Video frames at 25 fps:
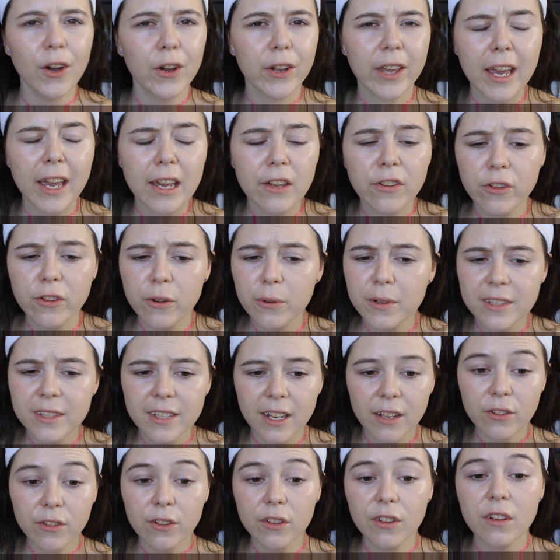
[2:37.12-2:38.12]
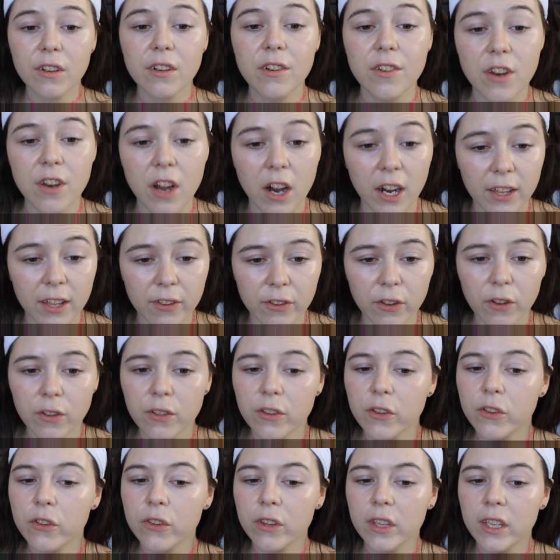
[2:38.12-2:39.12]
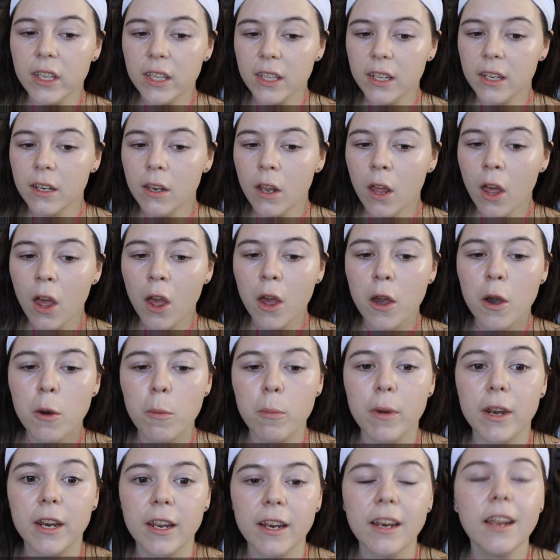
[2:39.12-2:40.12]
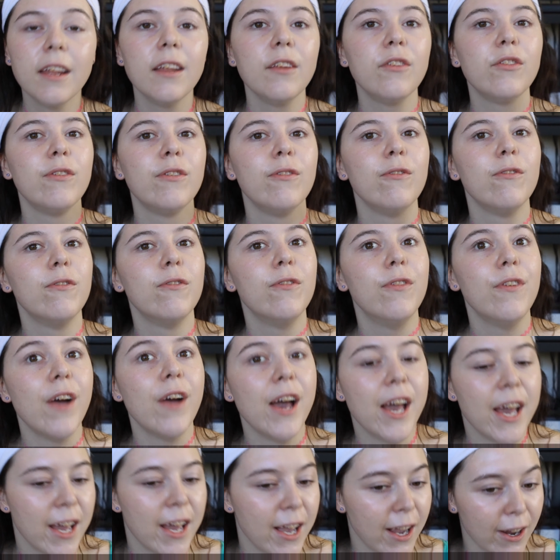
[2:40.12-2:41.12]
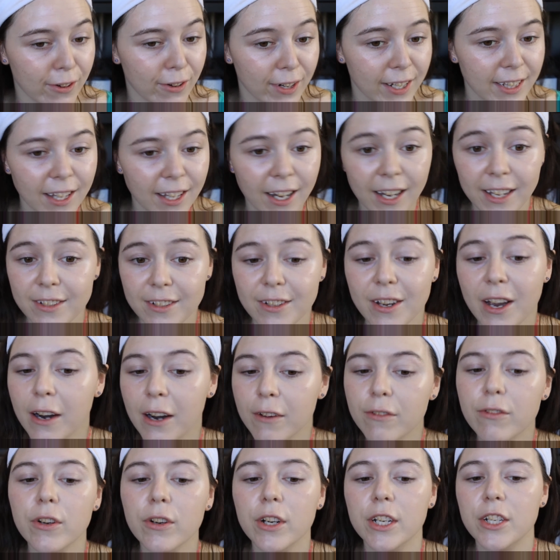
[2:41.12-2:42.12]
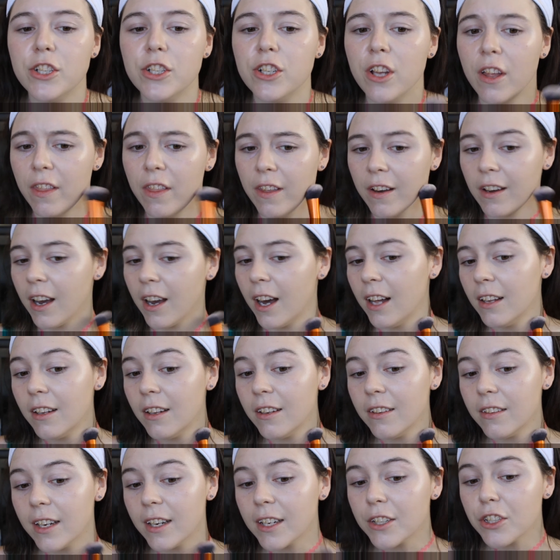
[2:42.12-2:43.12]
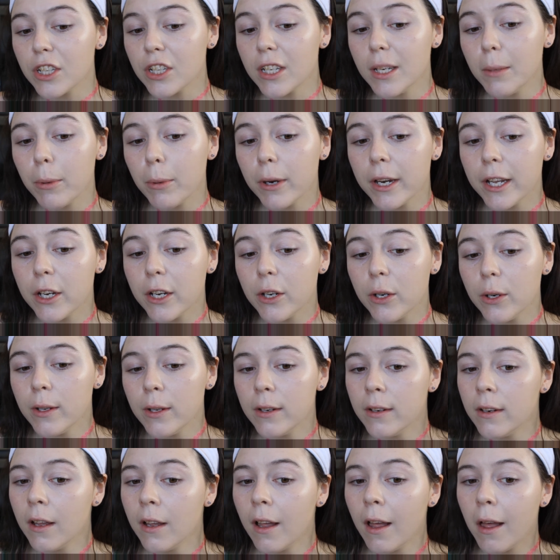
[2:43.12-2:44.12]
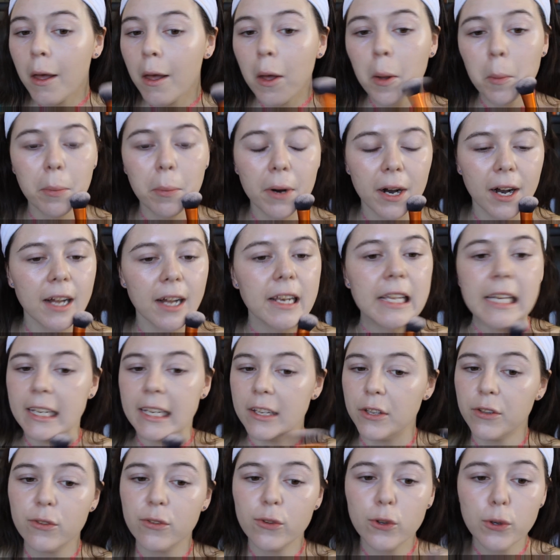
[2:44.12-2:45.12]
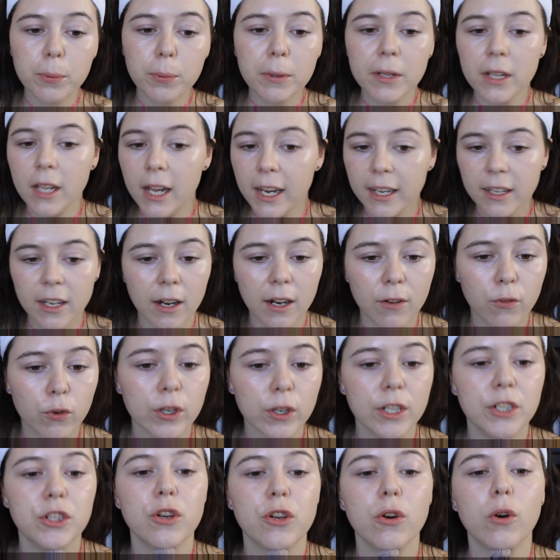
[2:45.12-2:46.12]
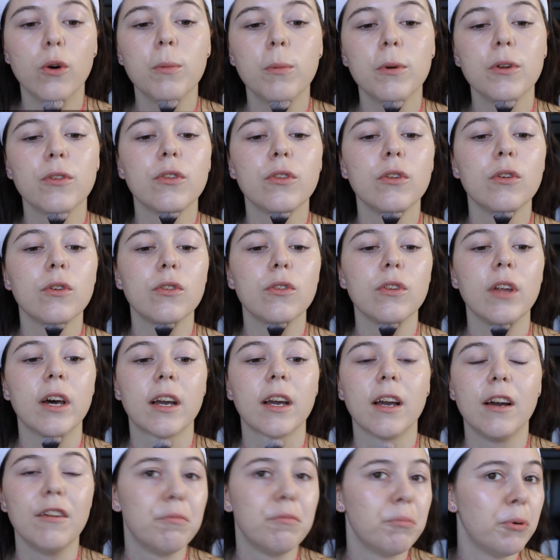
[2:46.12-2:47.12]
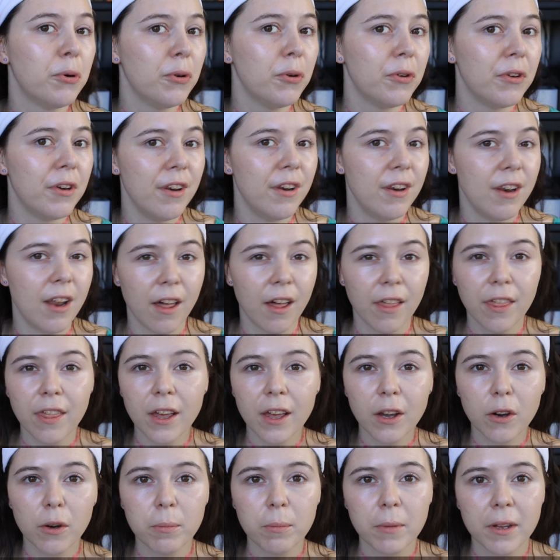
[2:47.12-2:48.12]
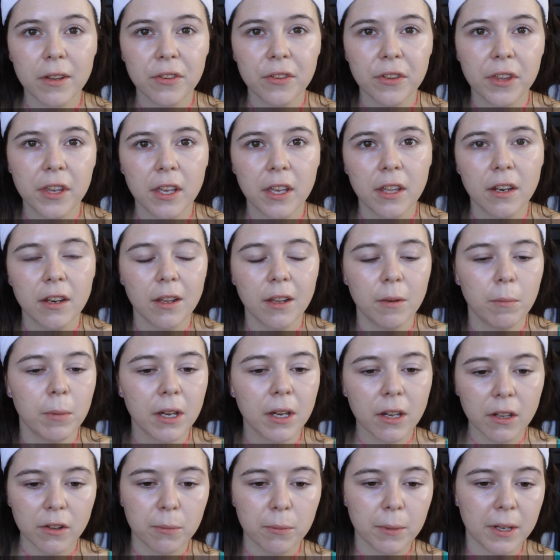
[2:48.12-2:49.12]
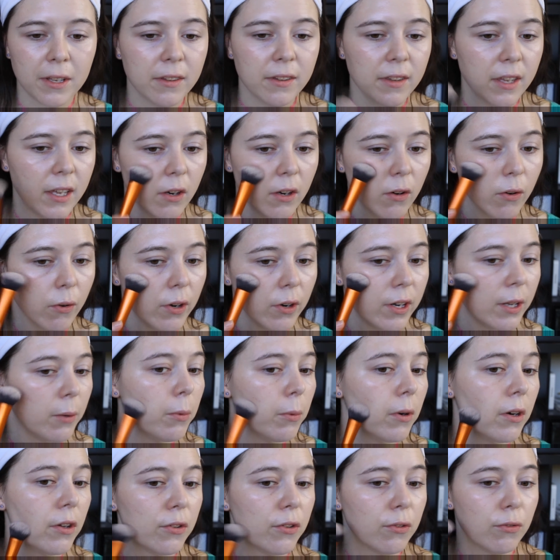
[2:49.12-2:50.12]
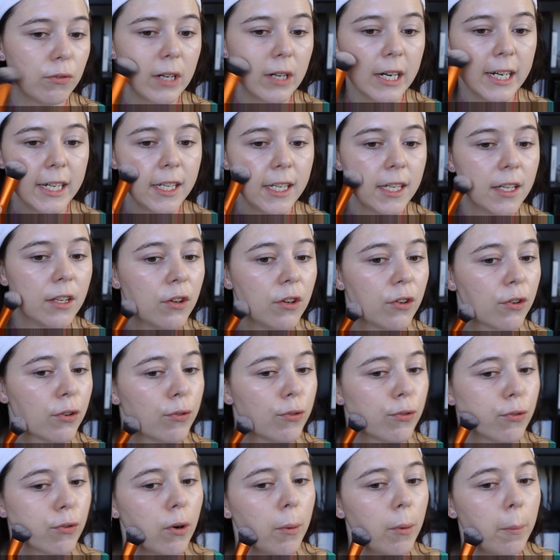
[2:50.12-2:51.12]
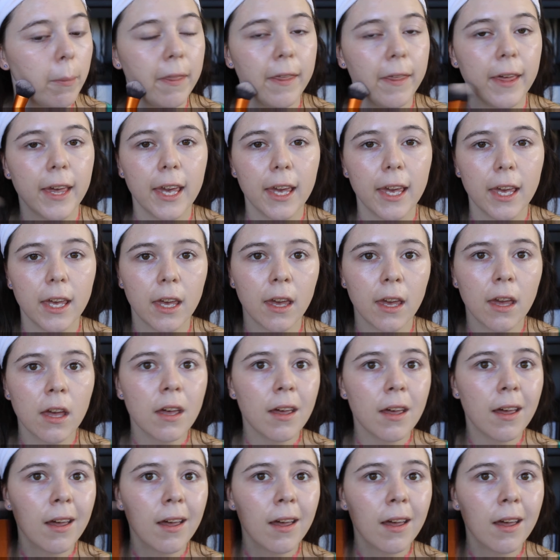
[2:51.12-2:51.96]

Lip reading: Okay, so it does look nice on the skin, but it is very light coverage. The color is actually pretty good, but yeah, super light coverage. It almost looks like I've put nothing on my skin, and because my skin already was radiant from the